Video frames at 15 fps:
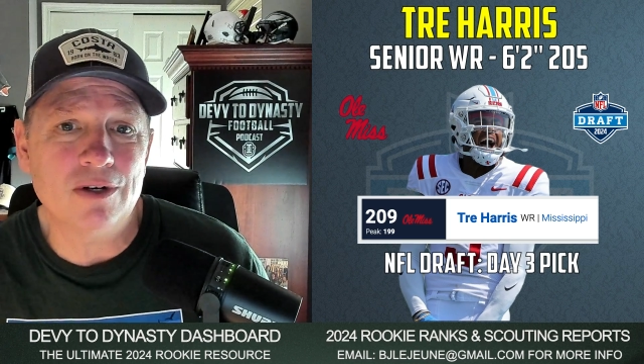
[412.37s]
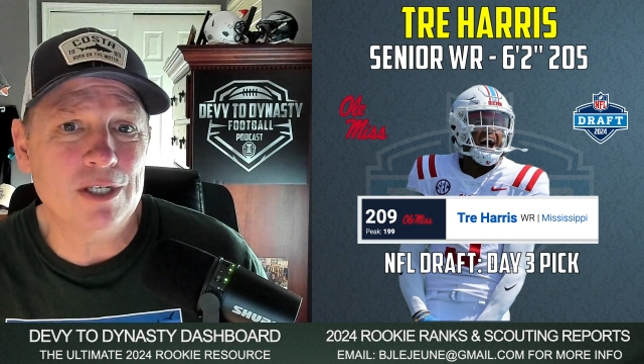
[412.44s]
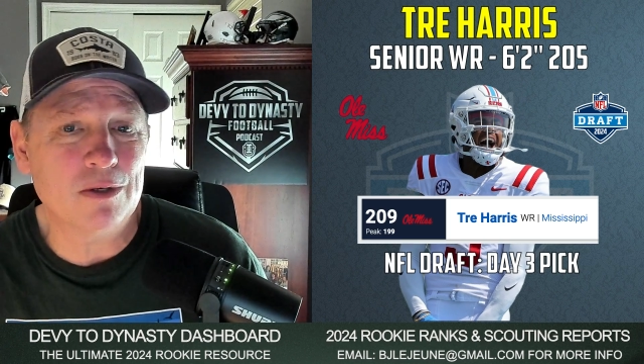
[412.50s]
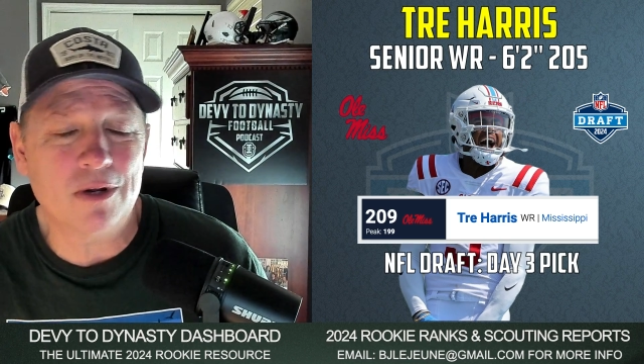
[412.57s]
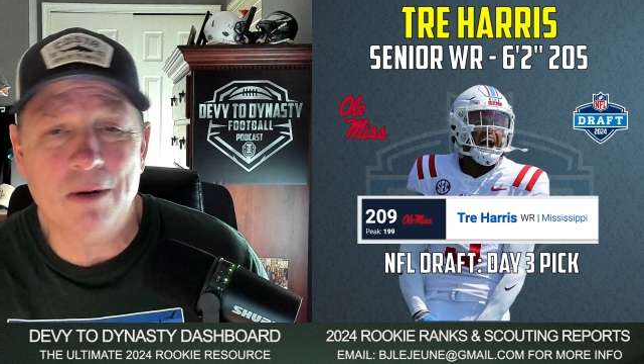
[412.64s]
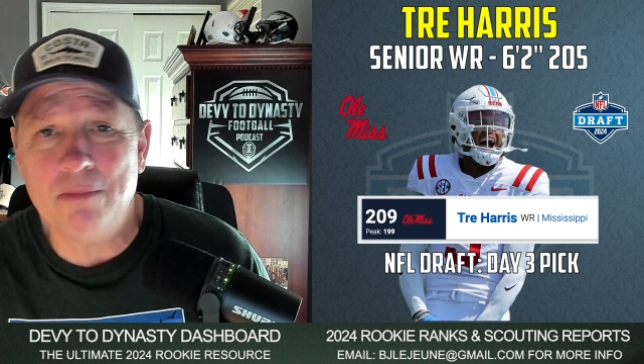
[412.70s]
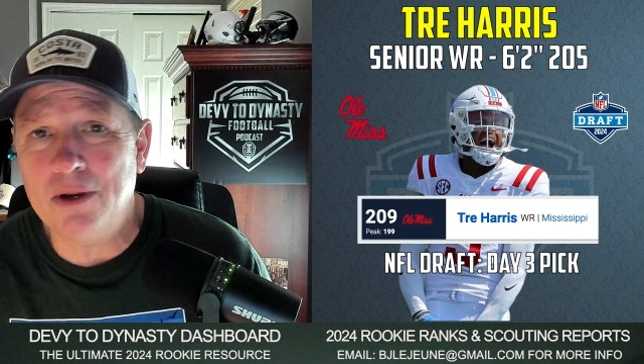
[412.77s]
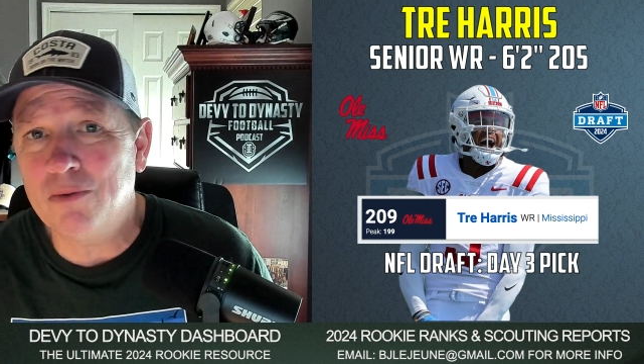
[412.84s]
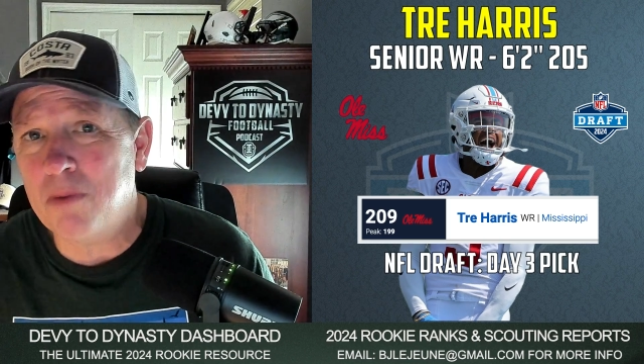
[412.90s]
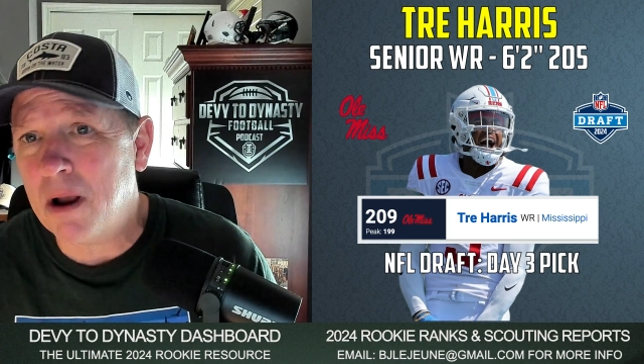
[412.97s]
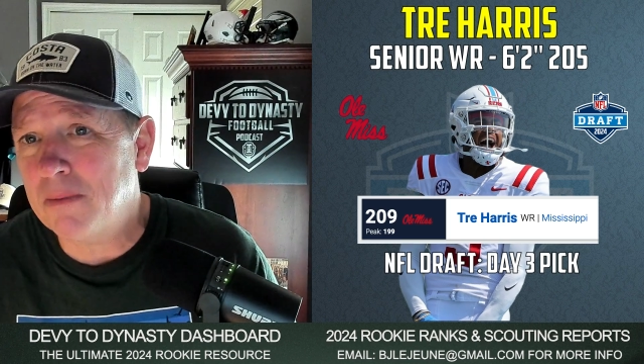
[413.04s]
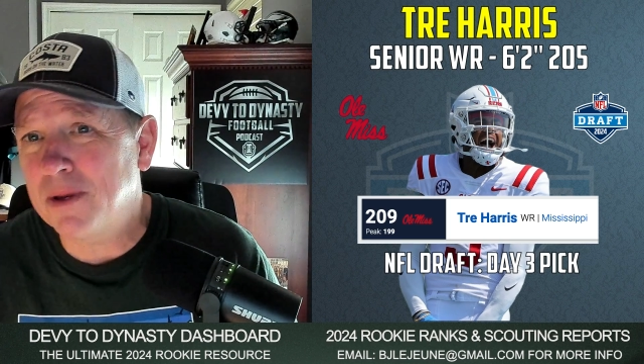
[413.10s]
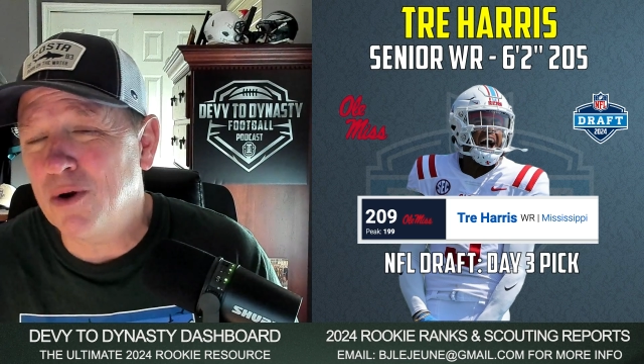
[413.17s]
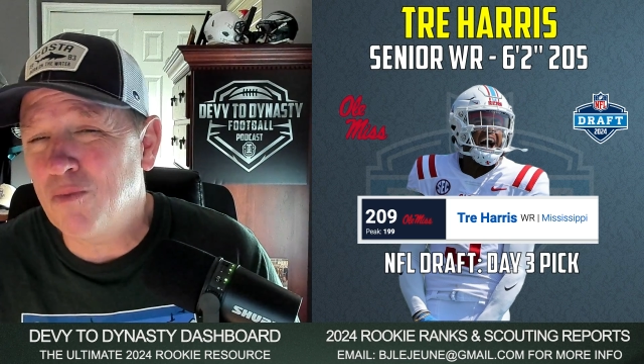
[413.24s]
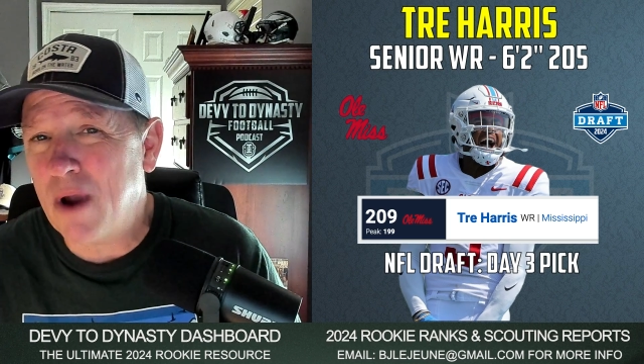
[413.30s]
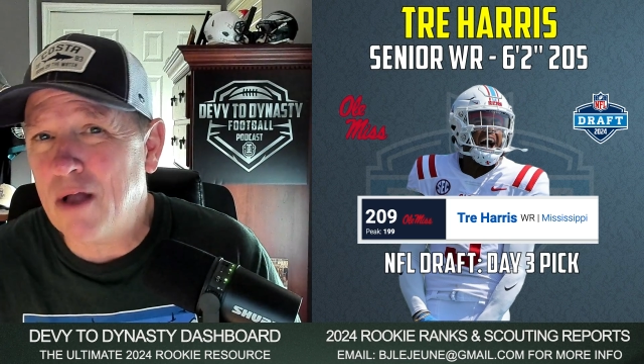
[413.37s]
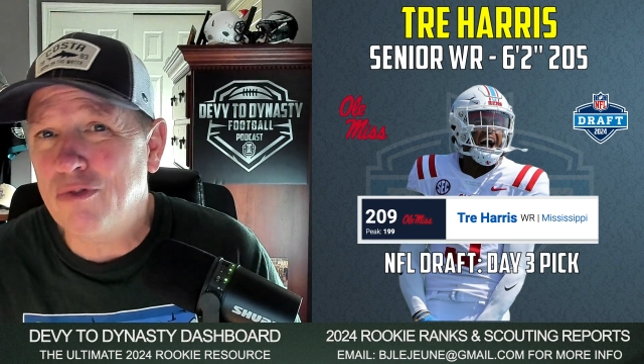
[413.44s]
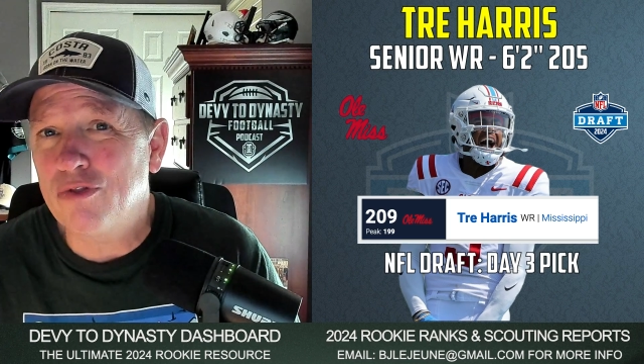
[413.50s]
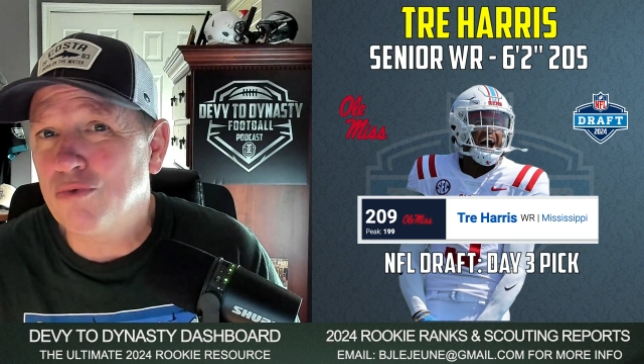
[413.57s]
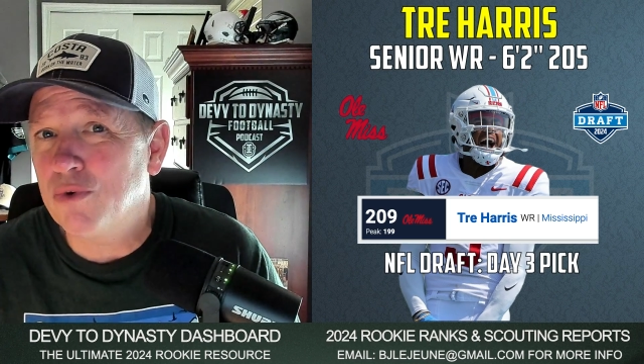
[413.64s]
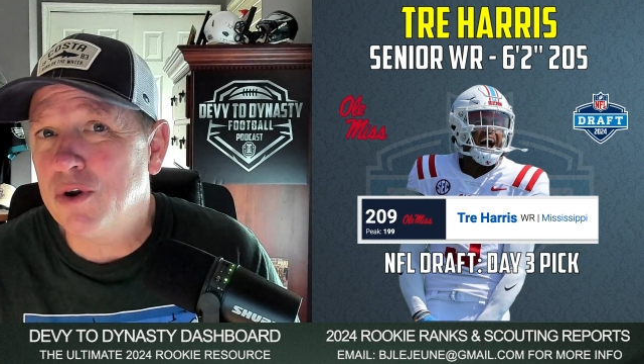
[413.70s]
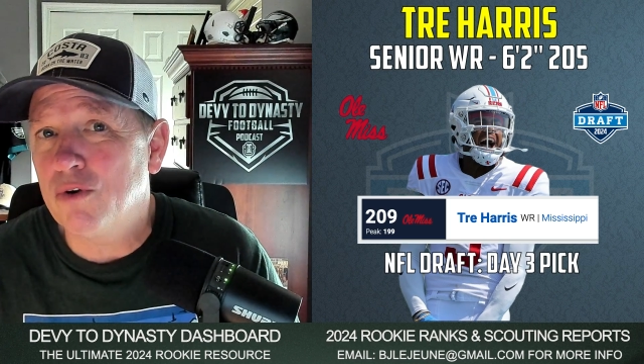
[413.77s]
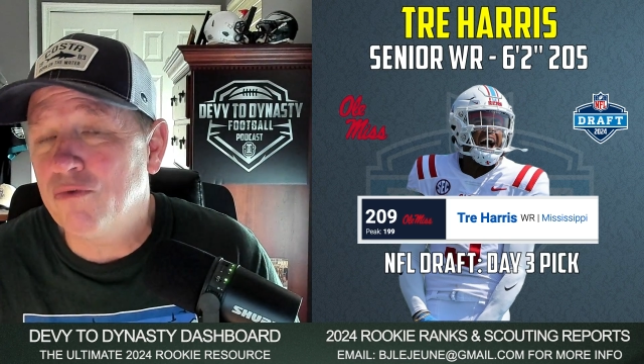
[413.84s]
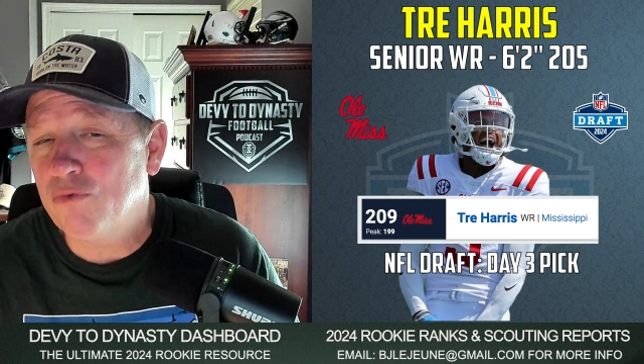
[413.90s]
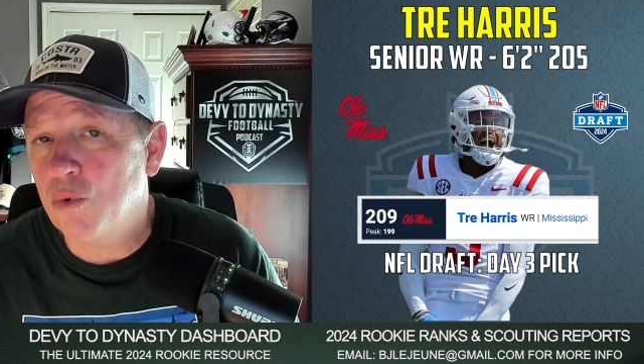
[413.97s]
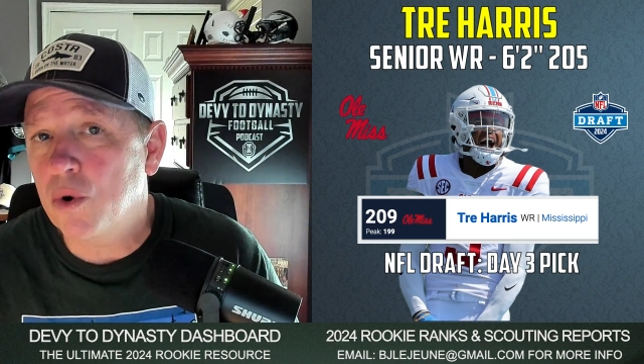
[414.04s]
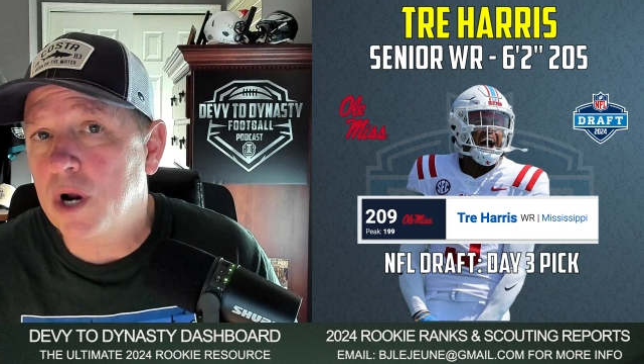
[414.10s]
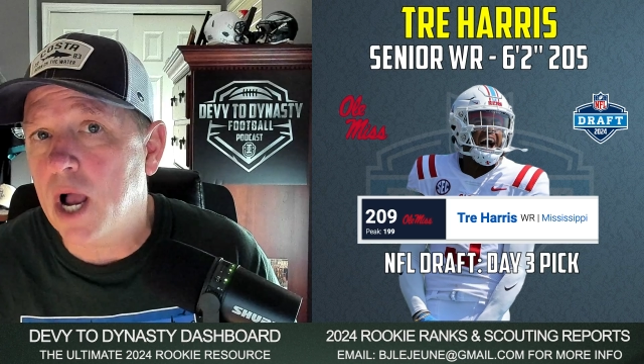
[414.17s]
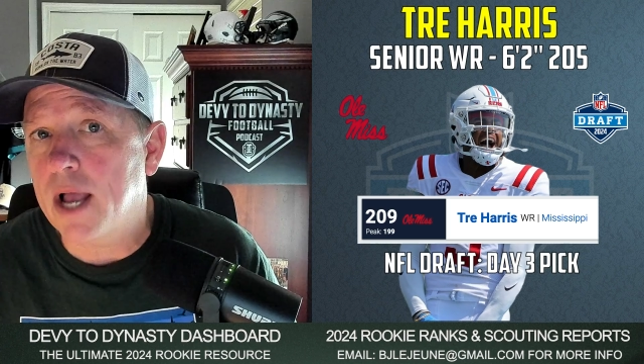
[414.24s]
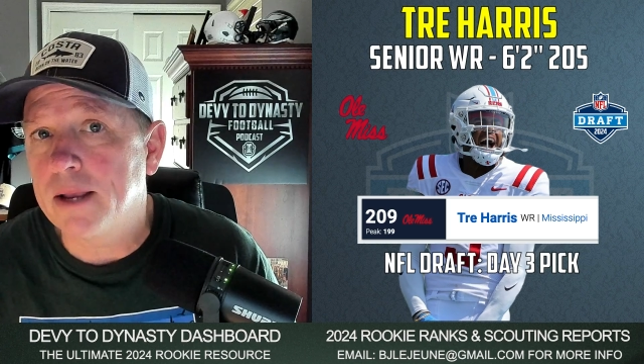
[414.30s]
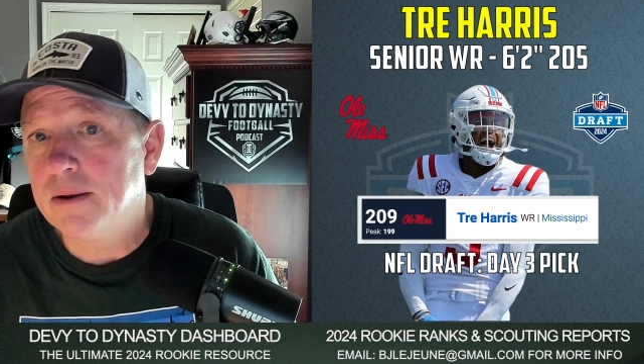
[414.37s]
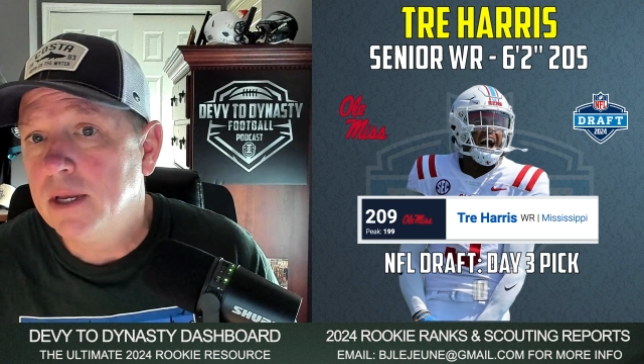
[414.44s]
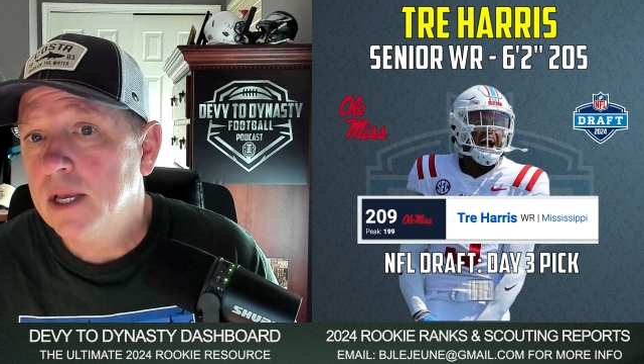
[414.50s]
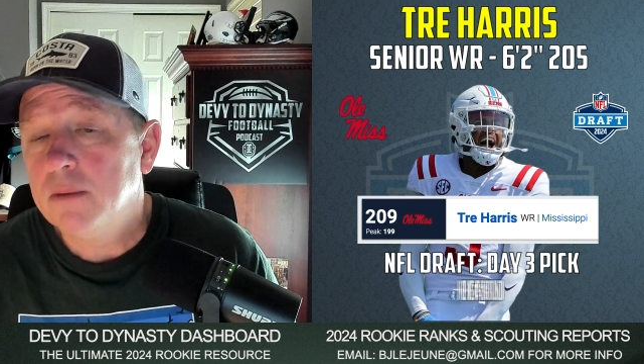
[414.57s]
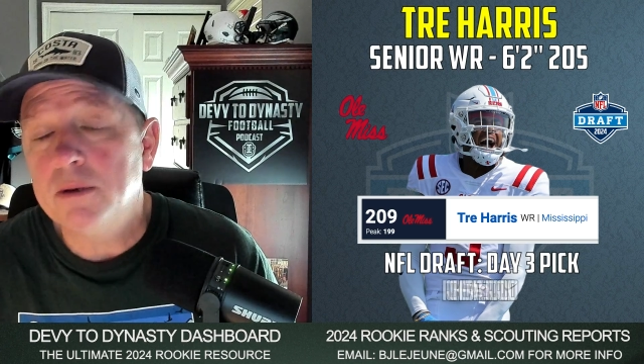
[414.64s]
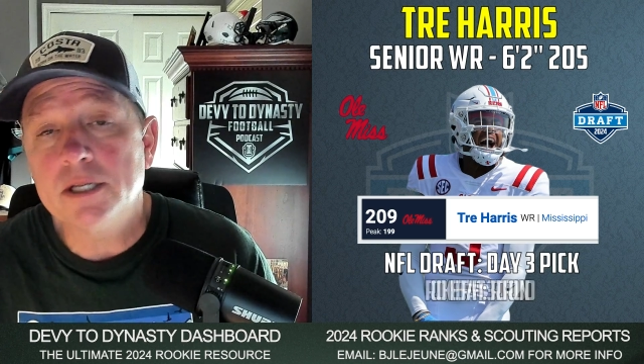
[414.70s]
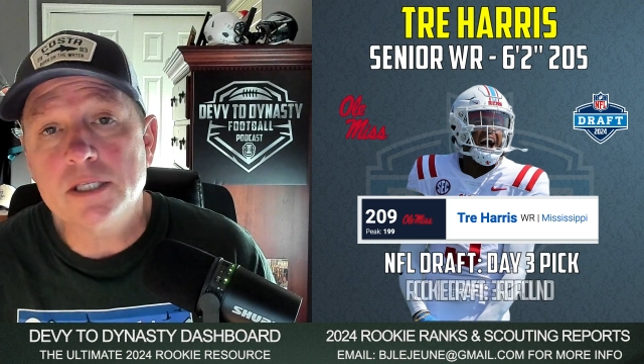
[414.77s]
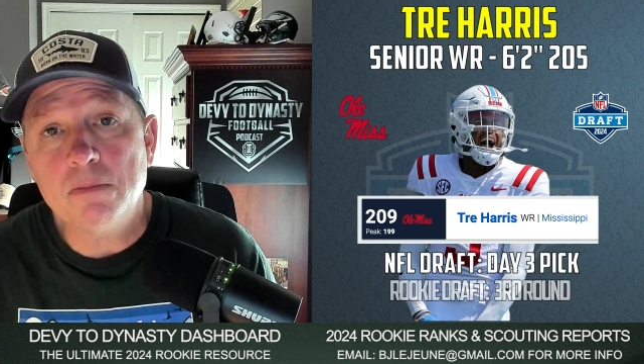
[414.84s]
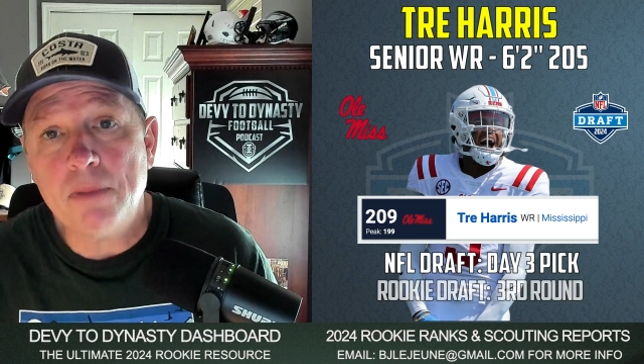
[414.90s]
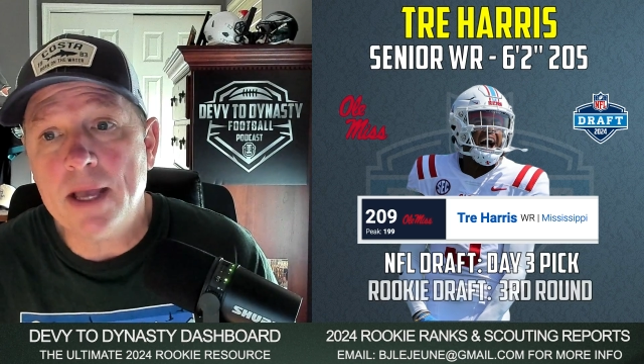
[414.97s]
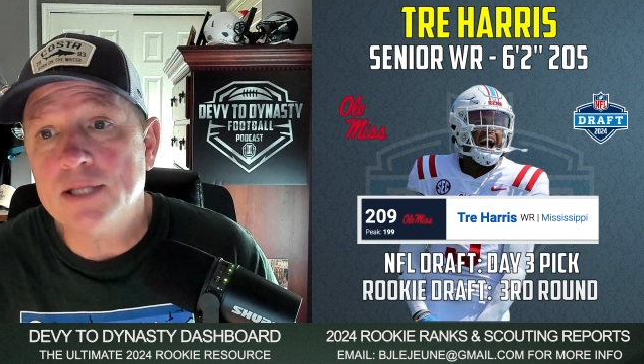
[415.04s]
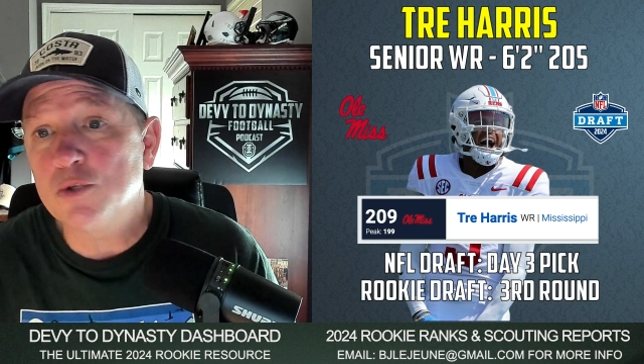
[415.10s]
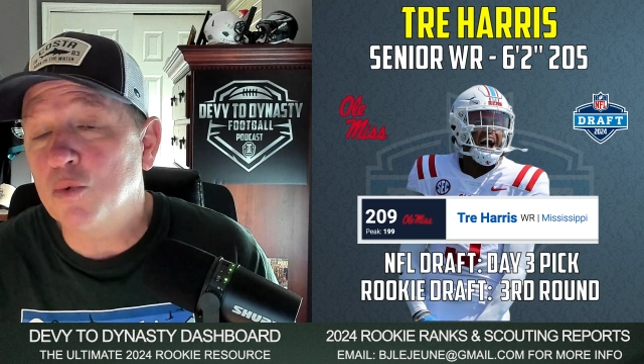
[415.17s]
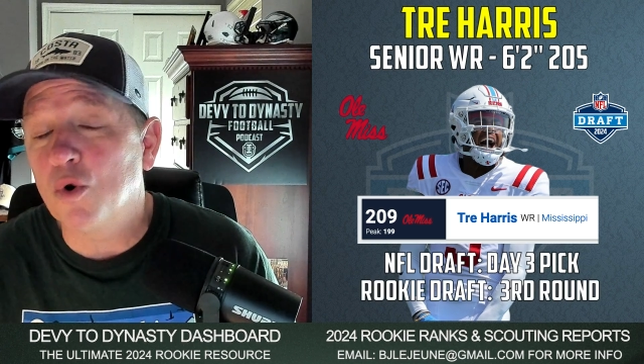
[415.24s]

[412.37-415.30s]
he's going to be probably around three or four guys but it depends.